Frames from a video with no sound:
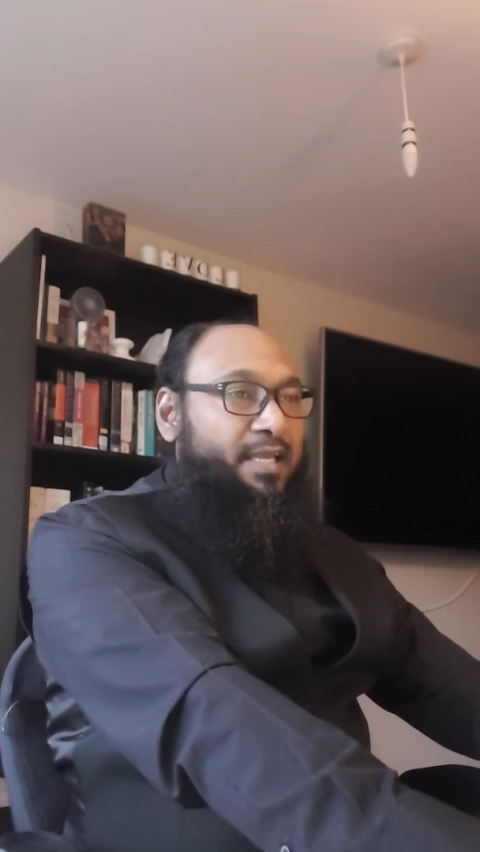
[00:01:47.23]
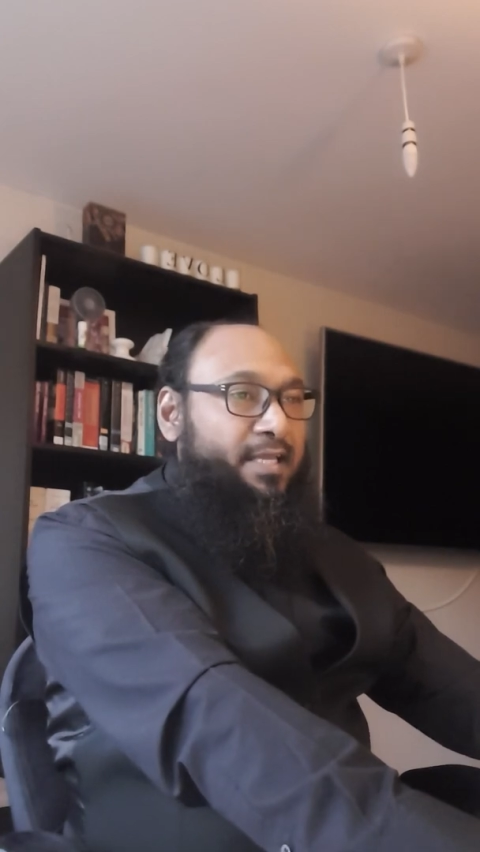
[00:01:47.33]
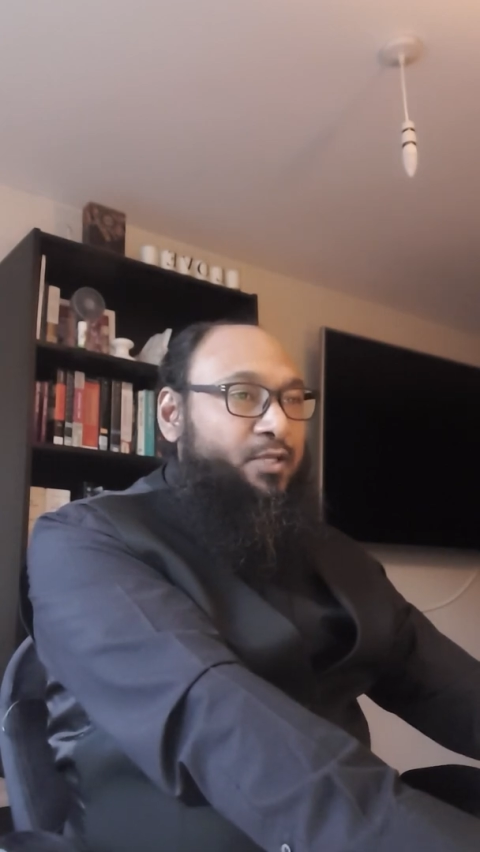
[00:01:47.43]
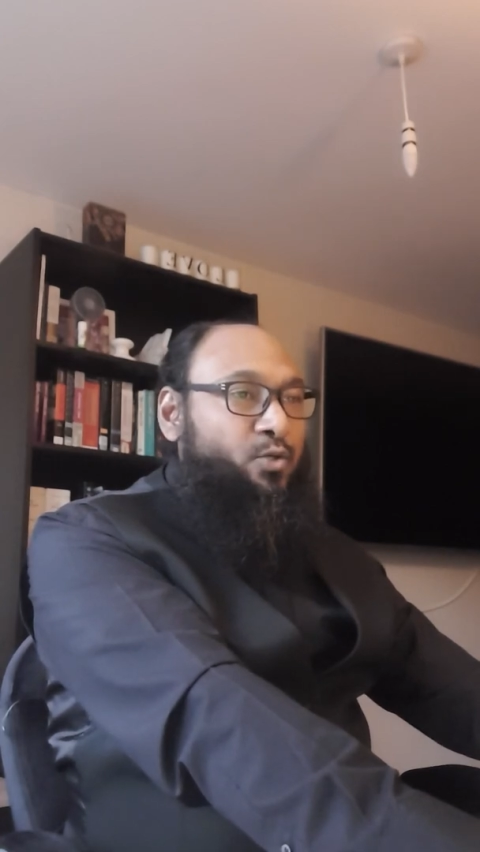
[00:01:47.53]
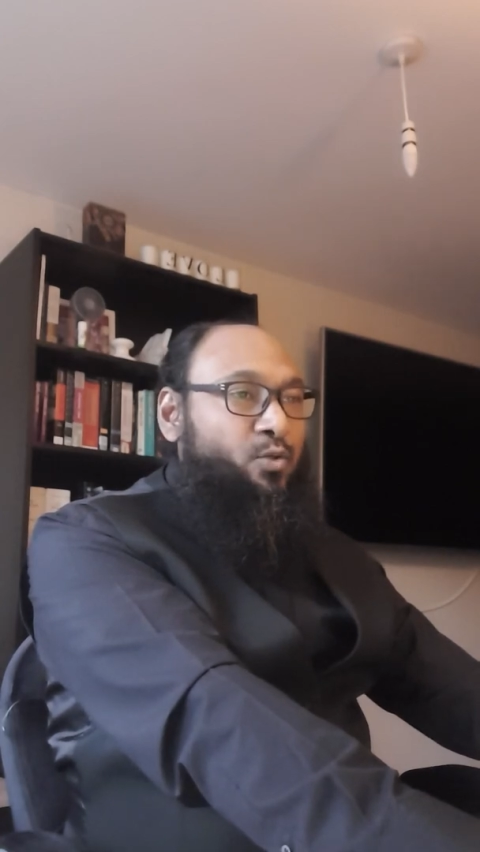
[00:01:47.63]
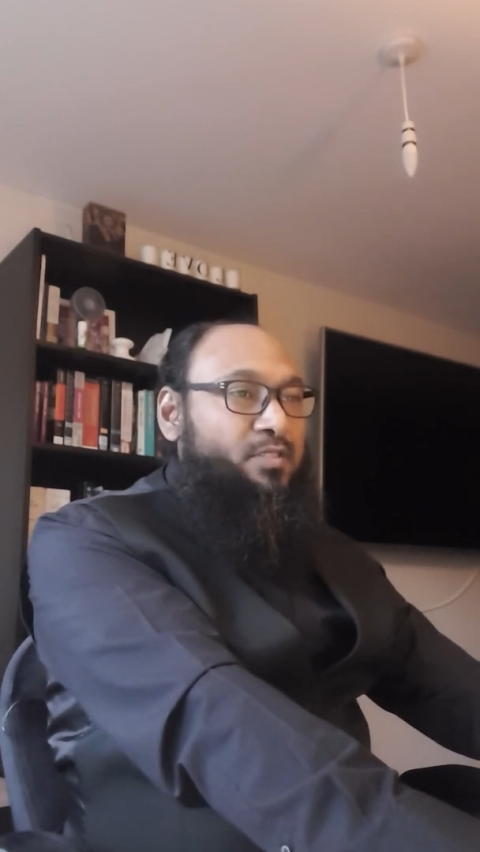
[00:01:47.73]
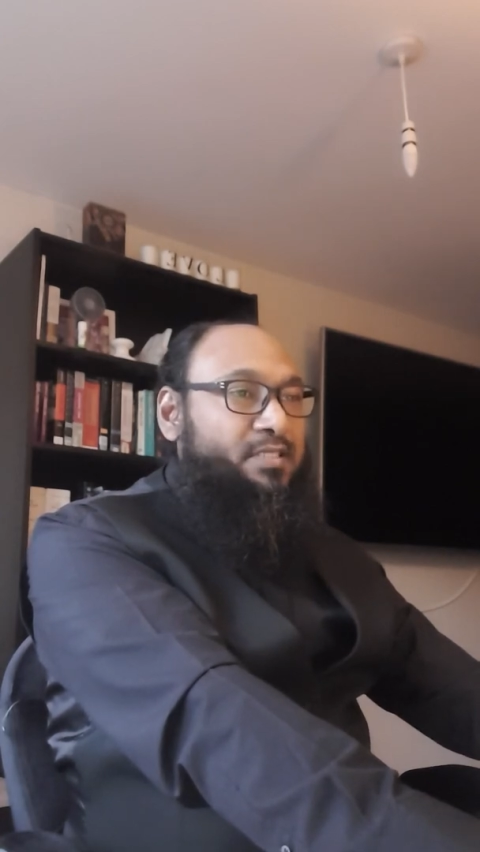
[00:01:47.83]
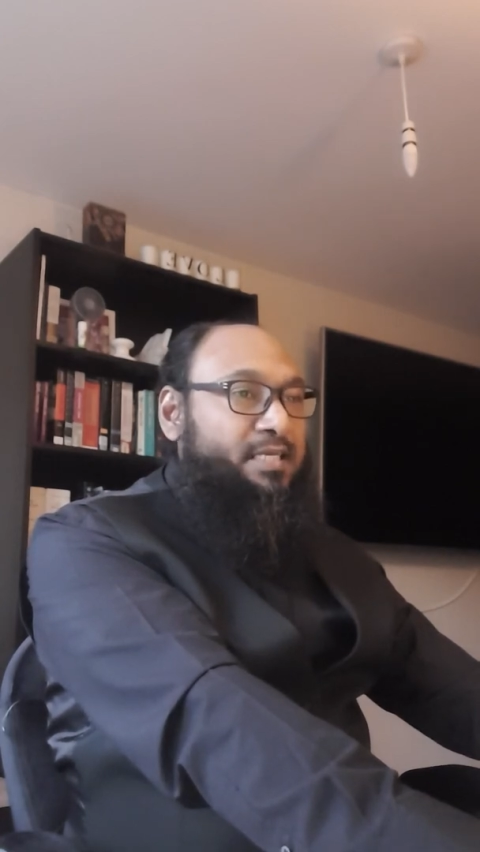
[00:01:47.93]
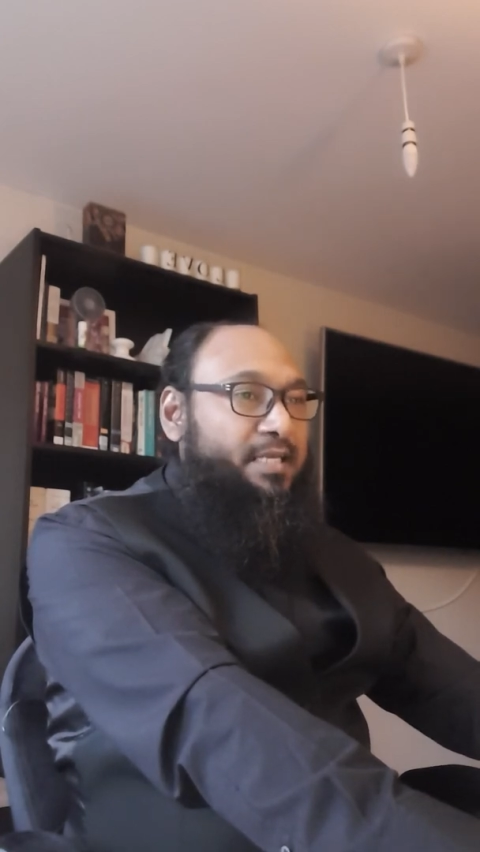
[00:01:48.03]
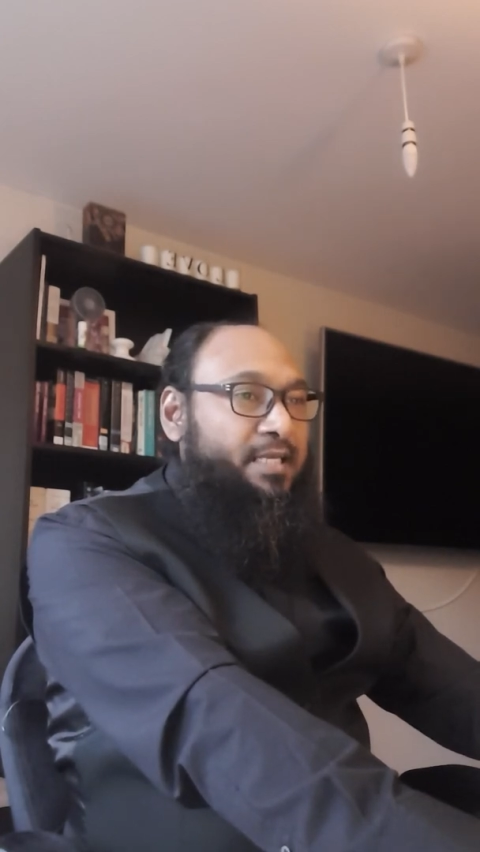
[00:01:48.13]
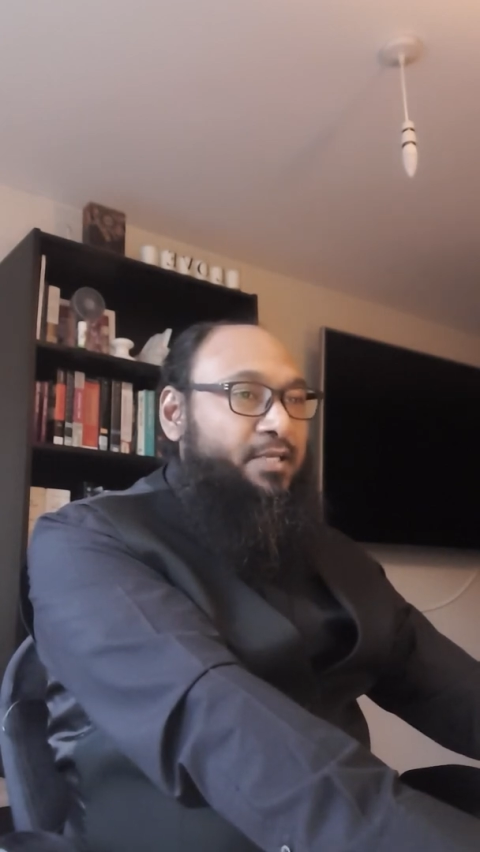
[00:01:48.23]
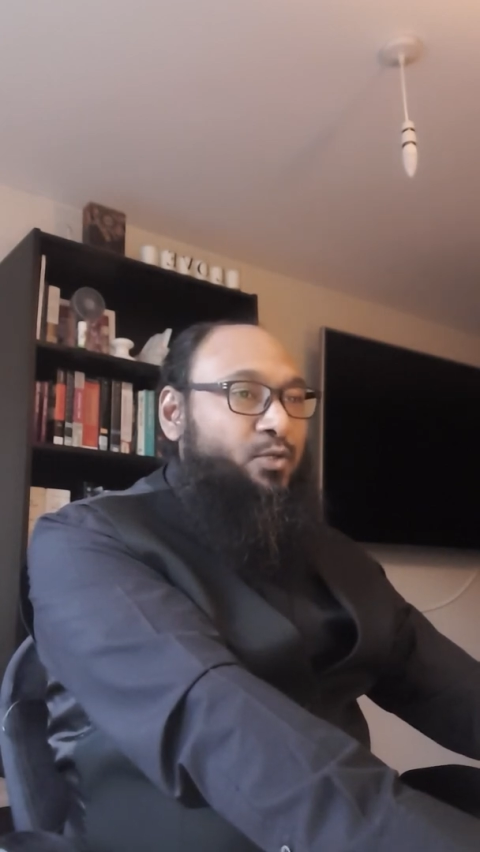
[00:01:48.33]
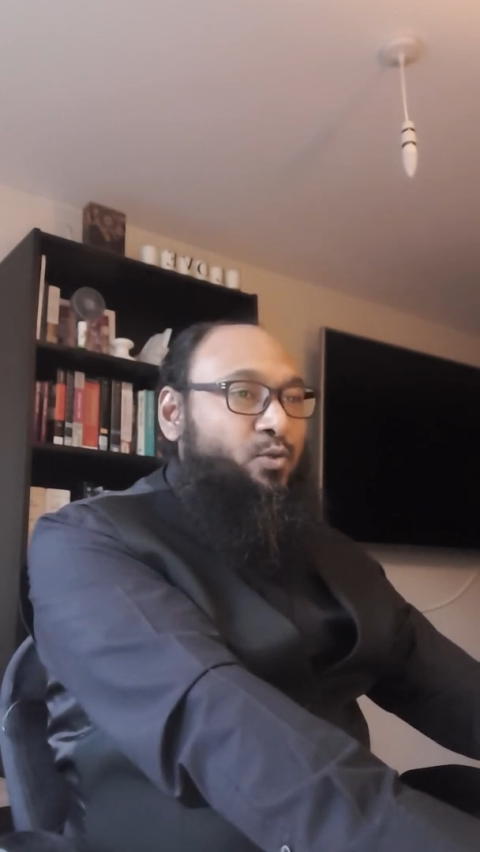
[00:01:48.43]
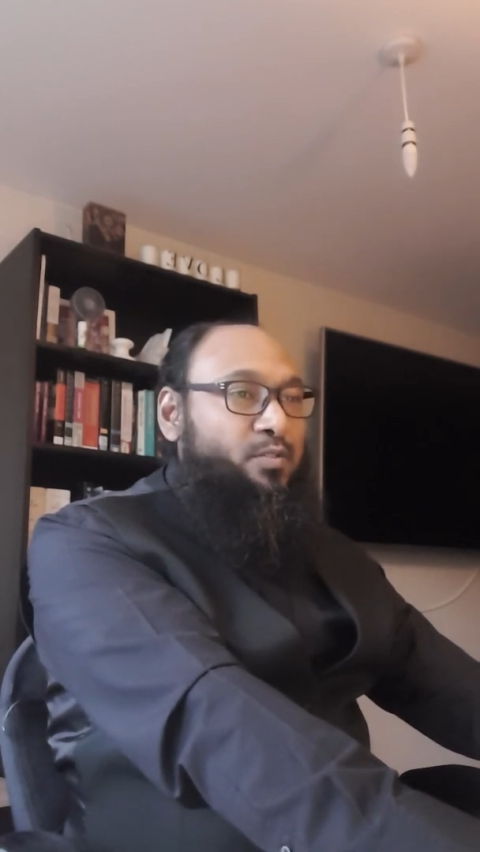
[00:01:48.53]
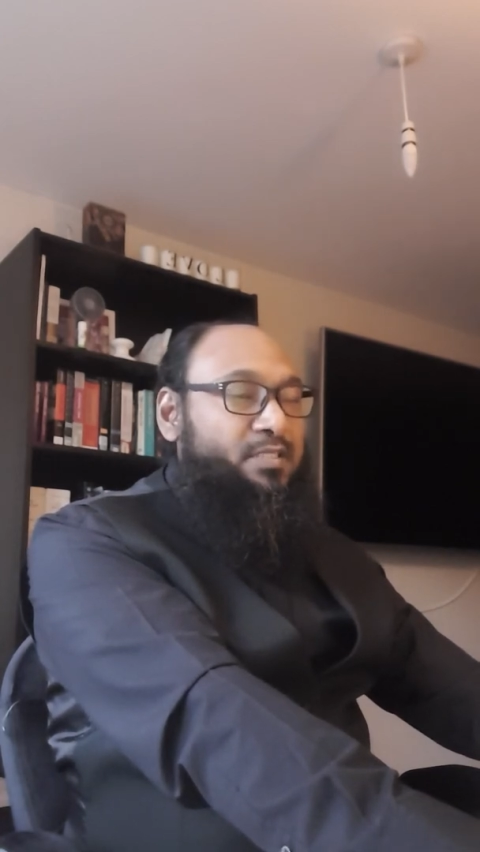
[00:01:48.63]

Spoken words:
EU, TEU,